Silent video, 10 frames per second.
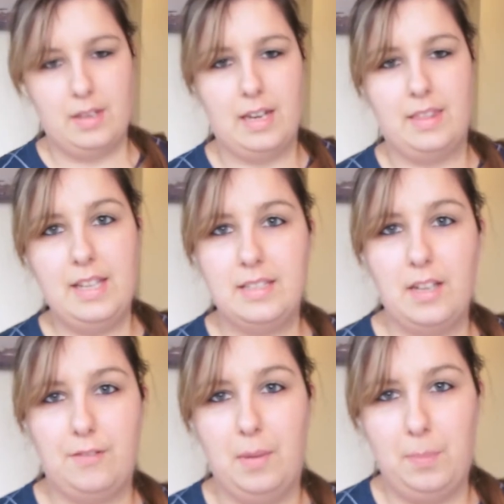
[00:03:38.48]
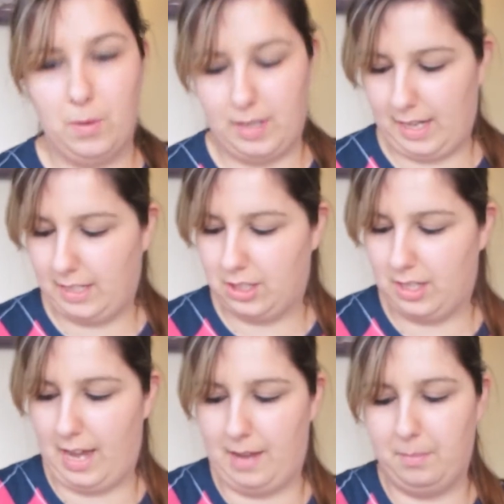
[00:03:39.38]
Now this stuff I bought in
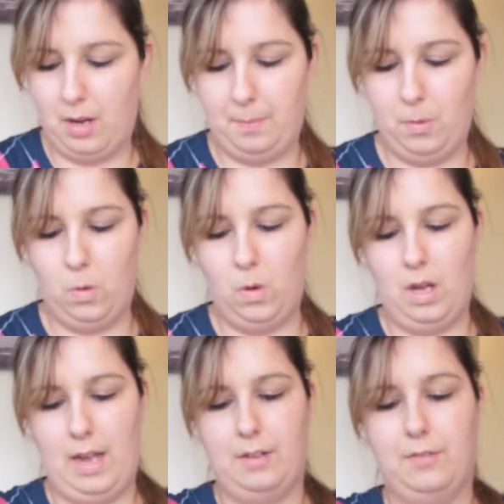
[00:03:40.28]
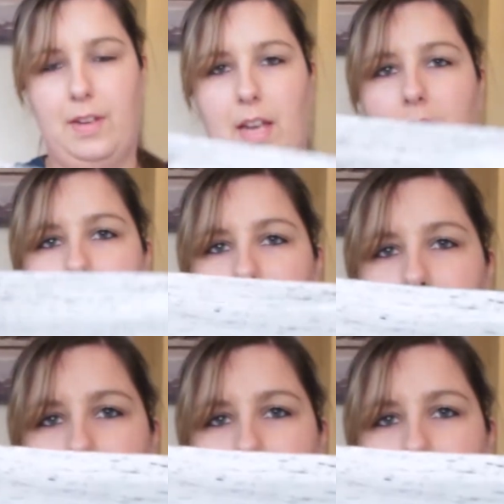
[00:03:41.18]
H&M, I bought Alfie another